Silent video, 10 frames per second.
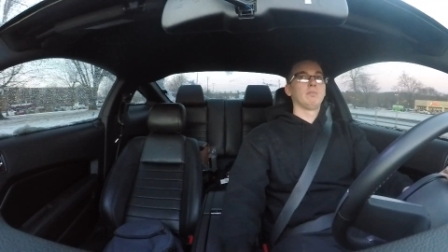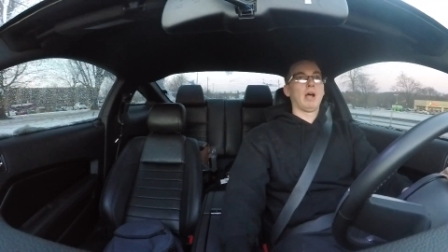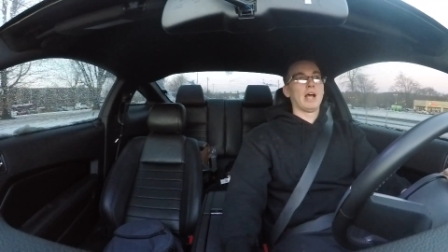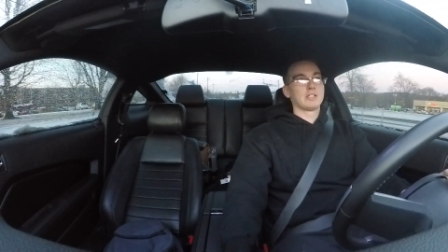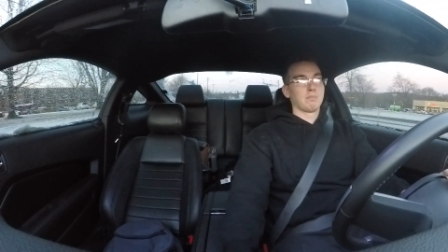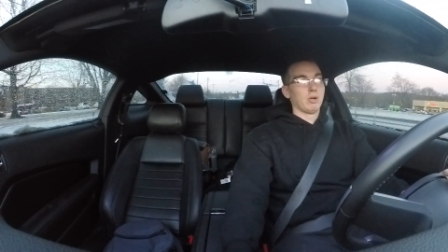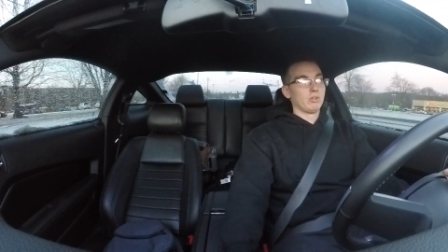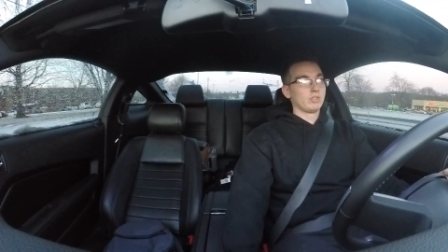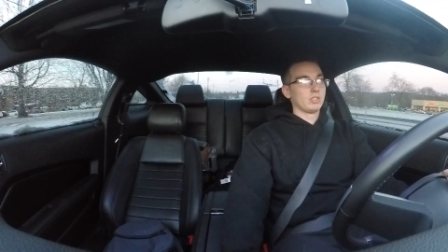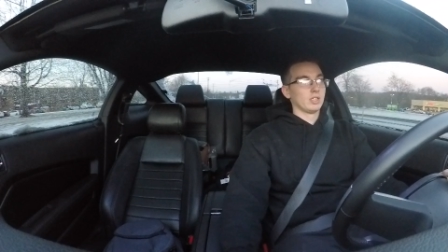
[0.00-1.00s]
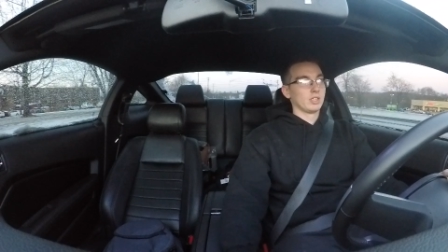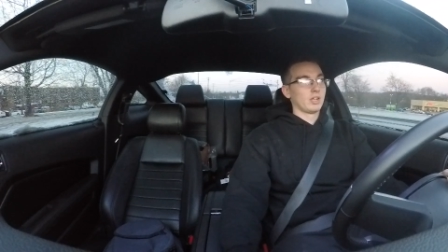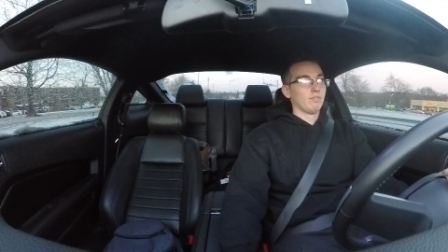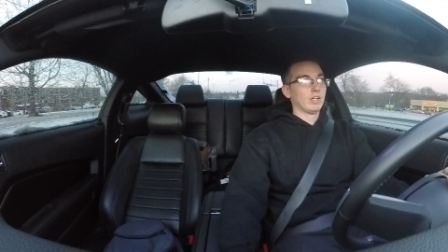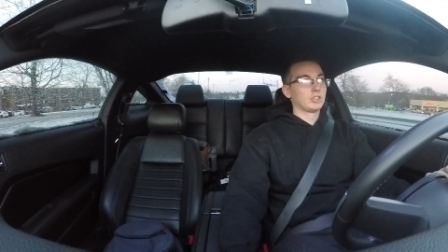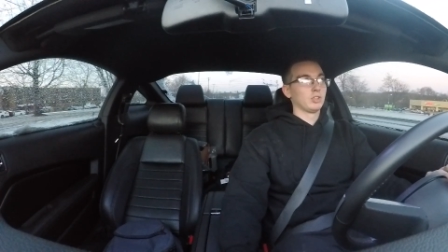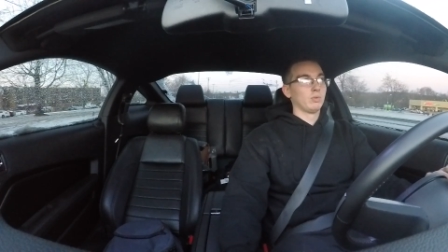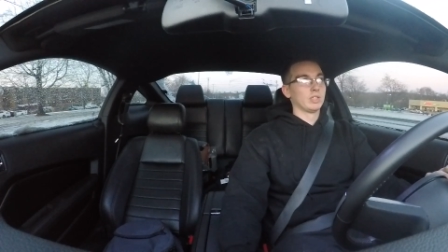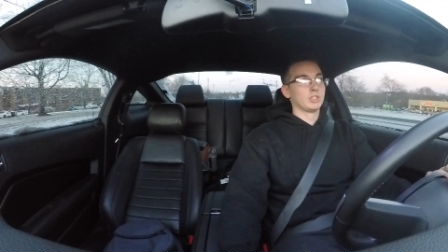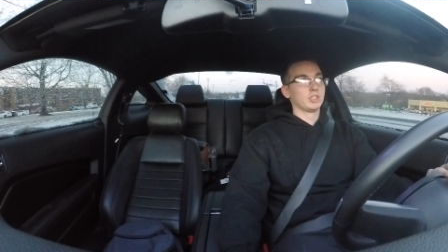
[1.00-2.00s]
as opposed to conventional
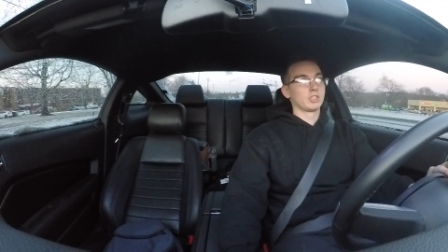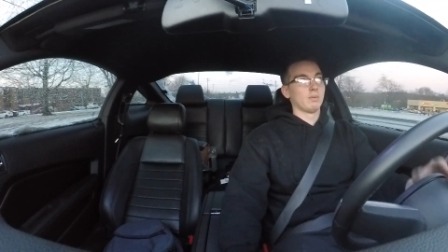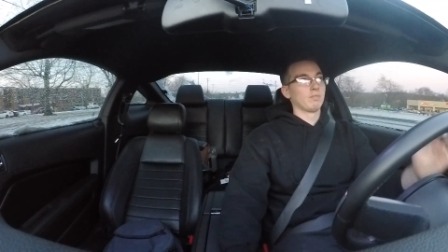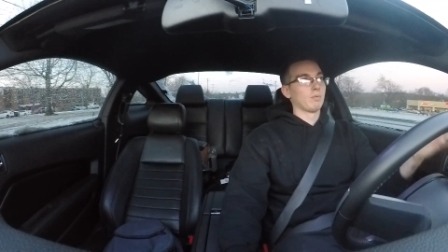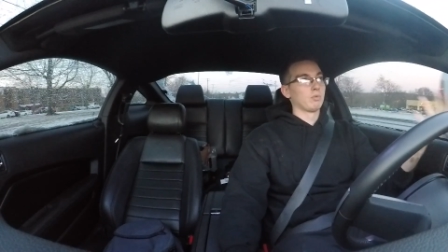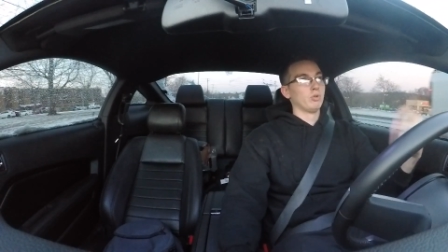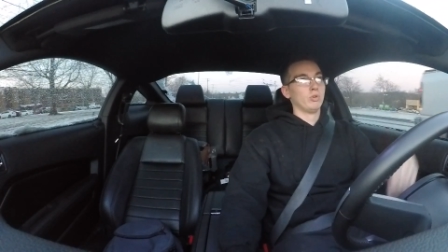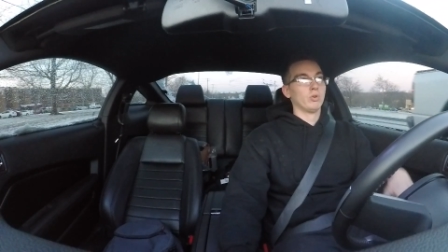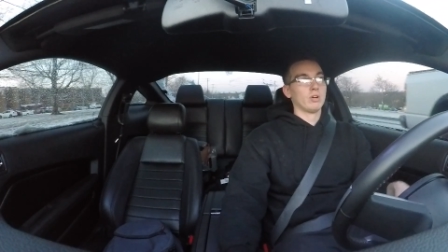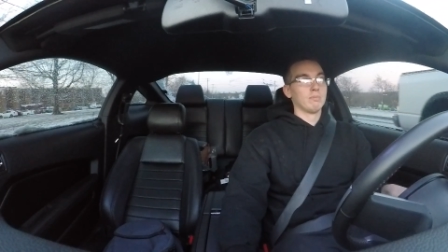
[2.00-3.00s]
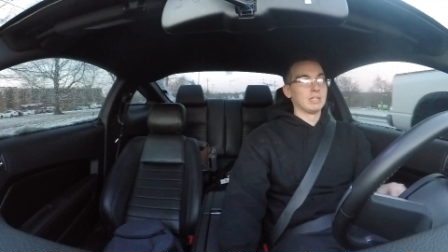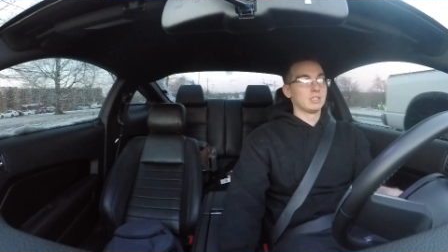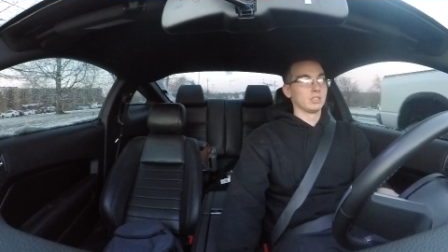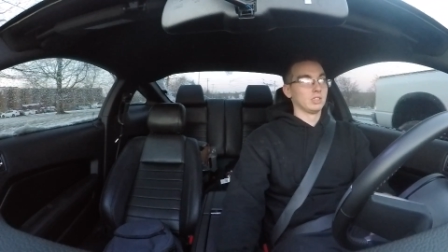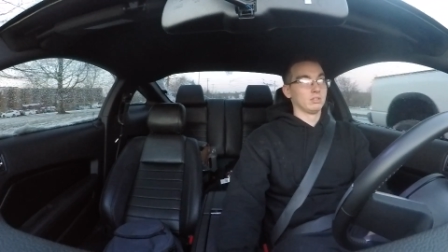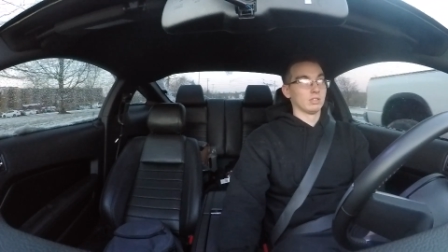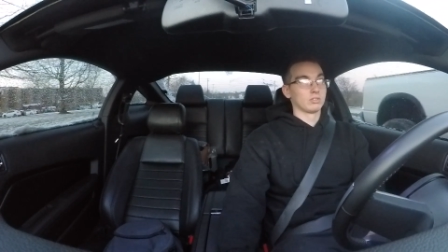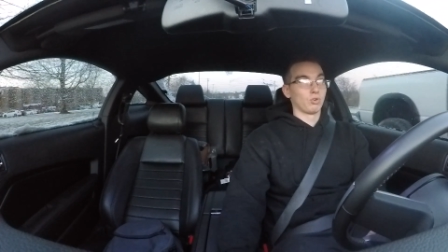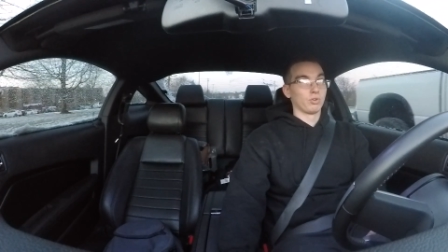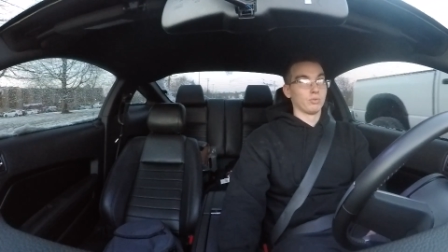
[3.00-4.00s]
when it's just coming from crude oil. Basically,
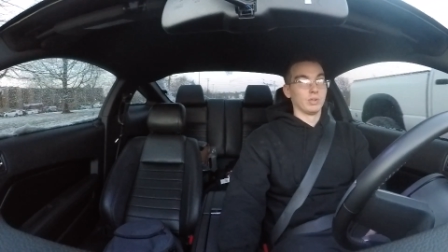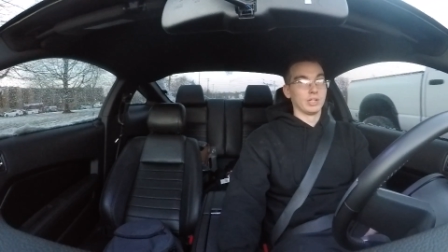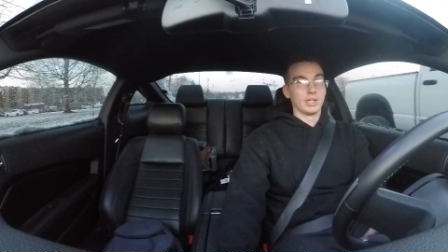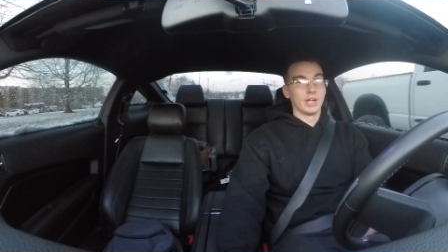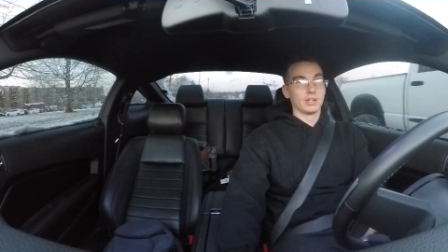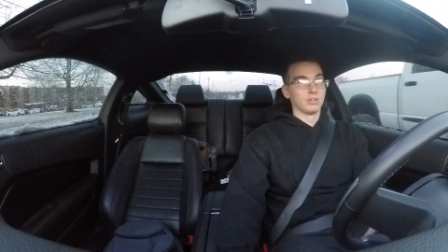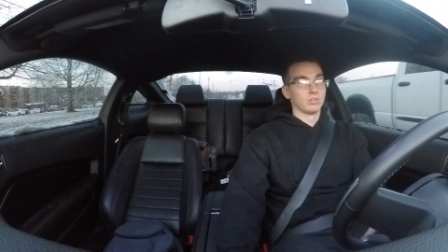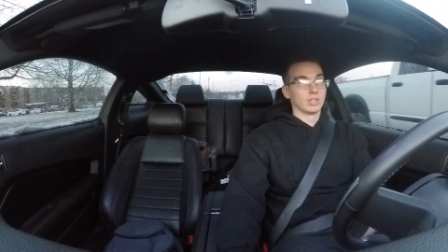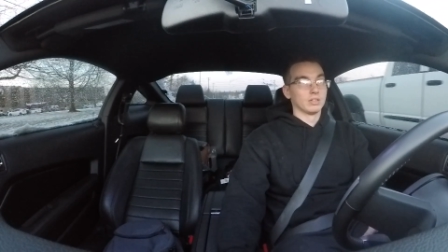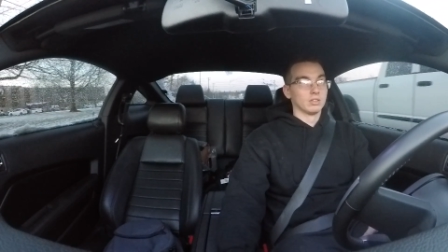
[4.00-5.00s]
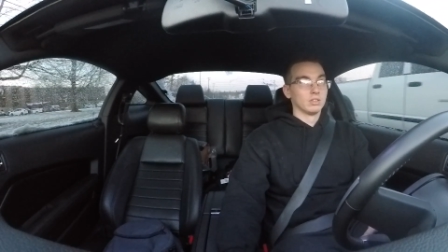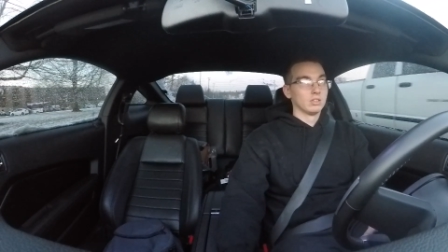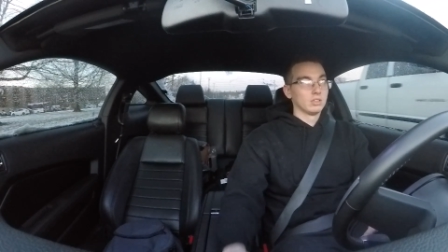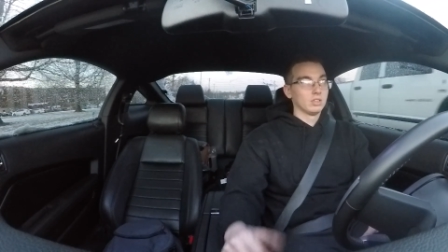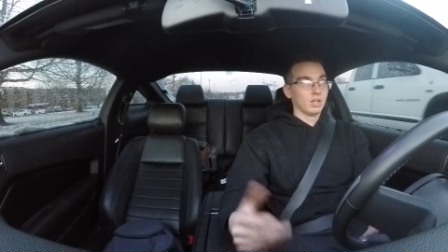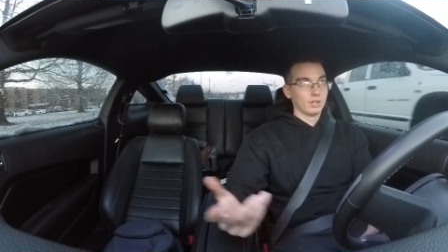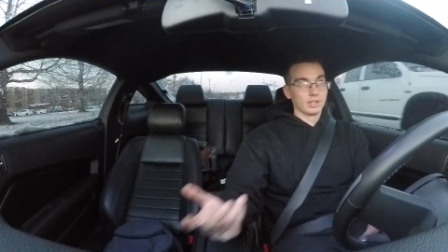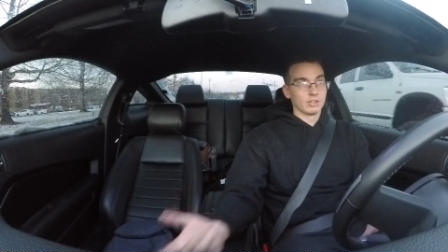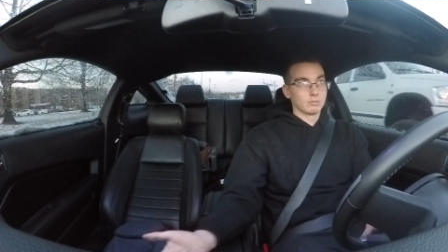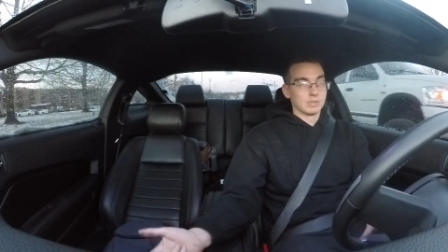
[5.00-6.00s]
that's all you really get. You don't get
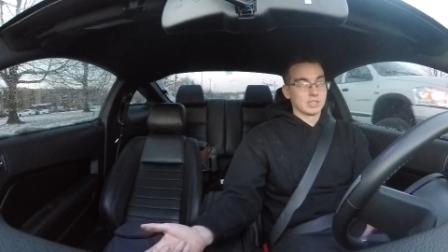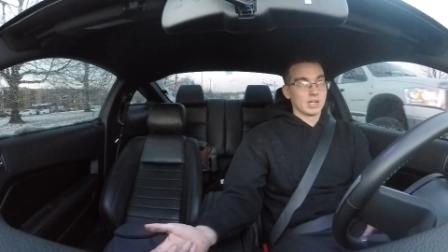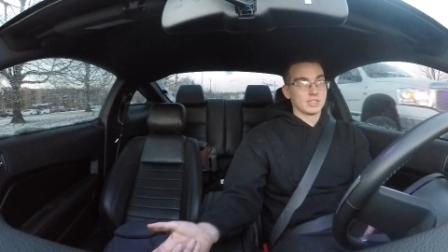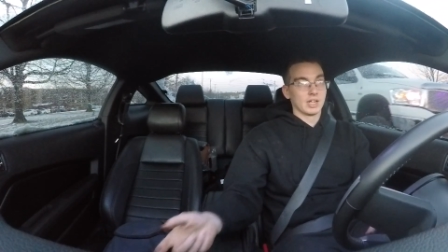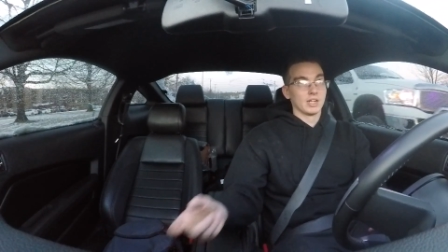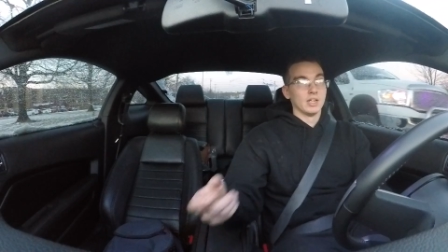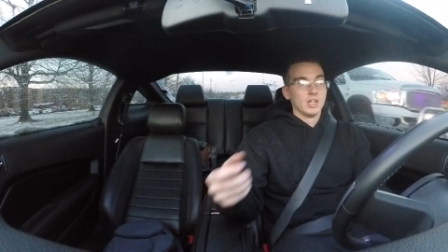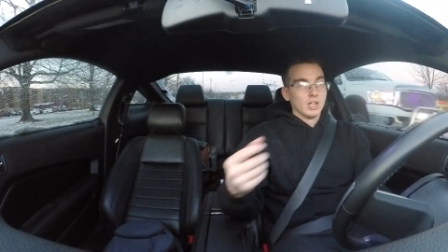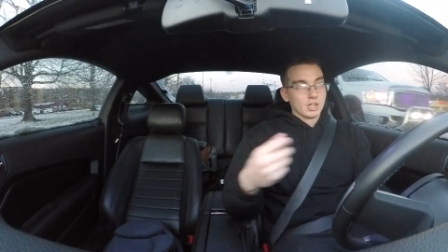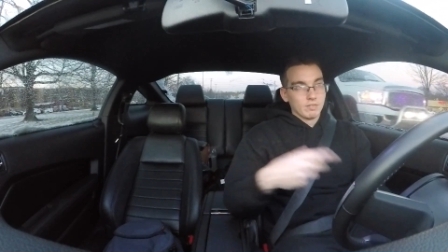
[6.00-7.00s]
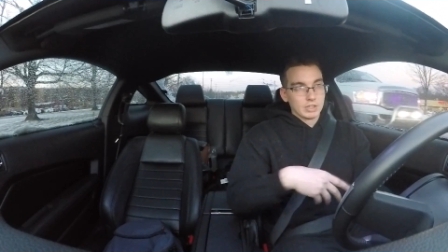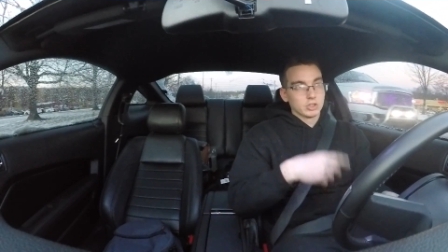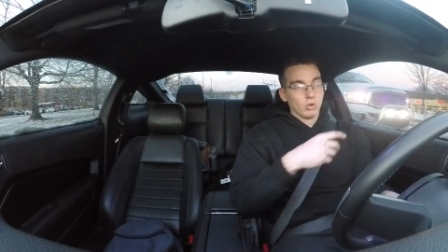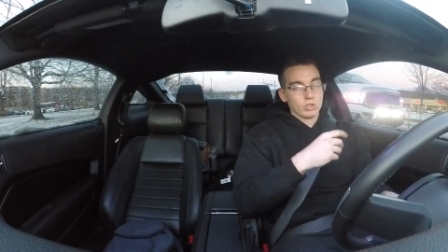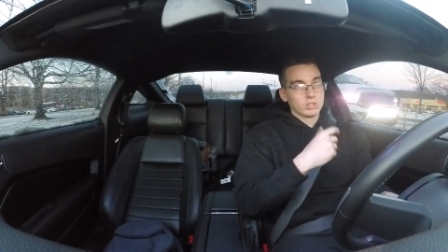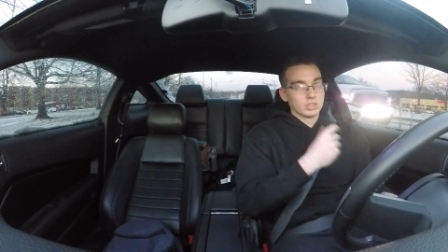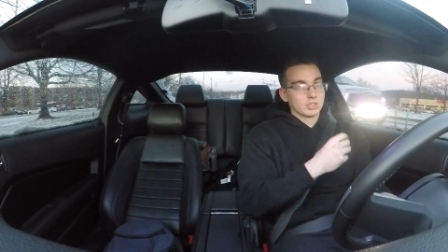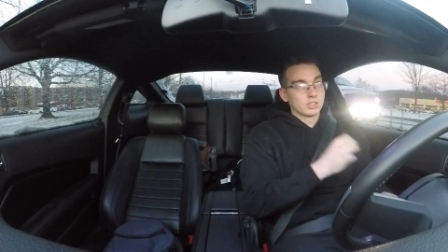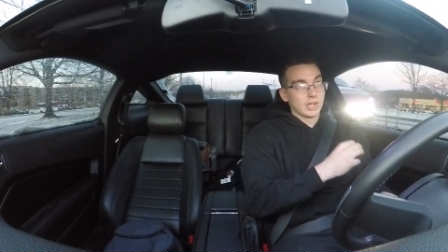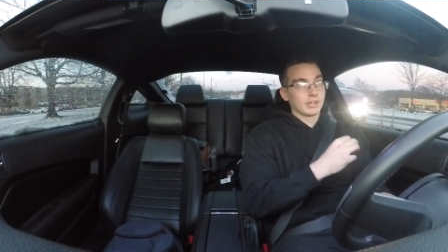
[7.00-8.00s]
anything else besides that. Conventional oil
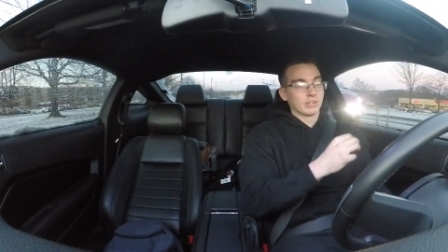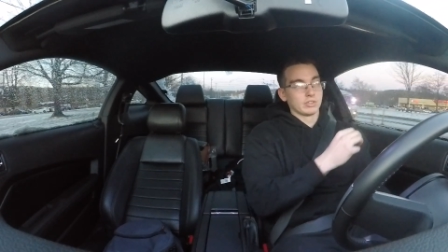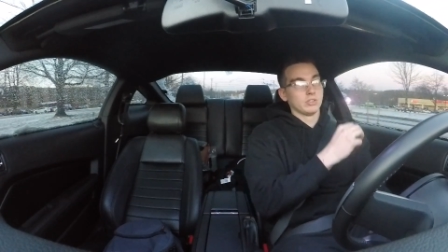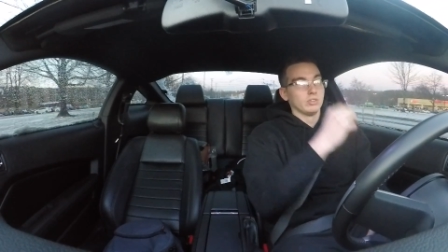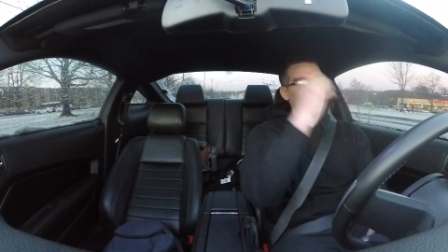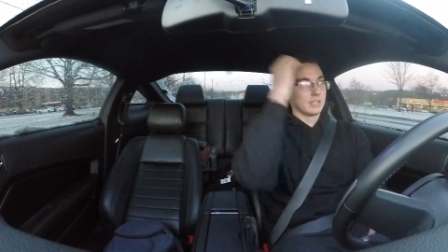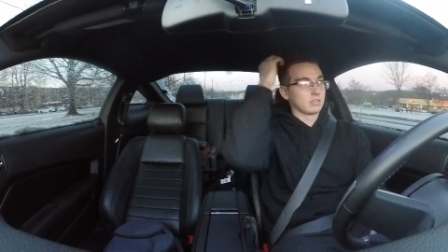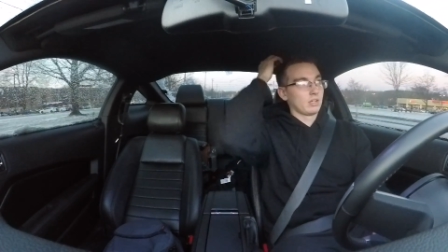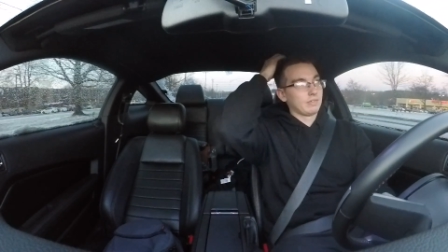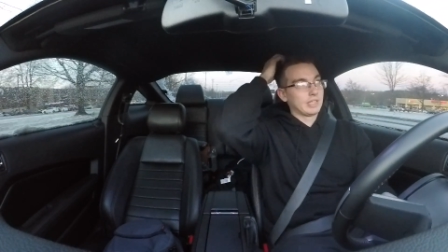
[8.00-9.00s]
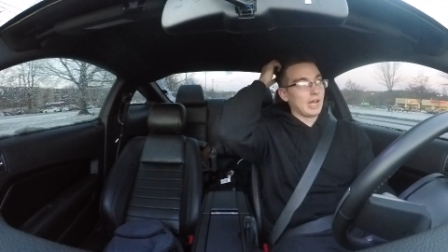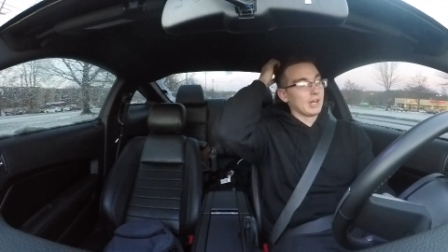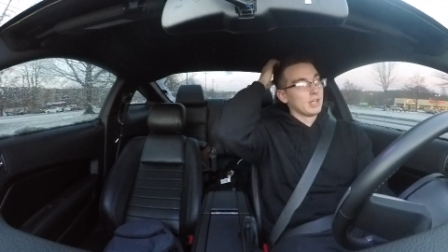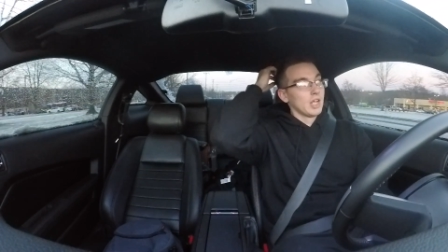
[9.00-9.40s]
is thicker too. Yes, I'll give it that.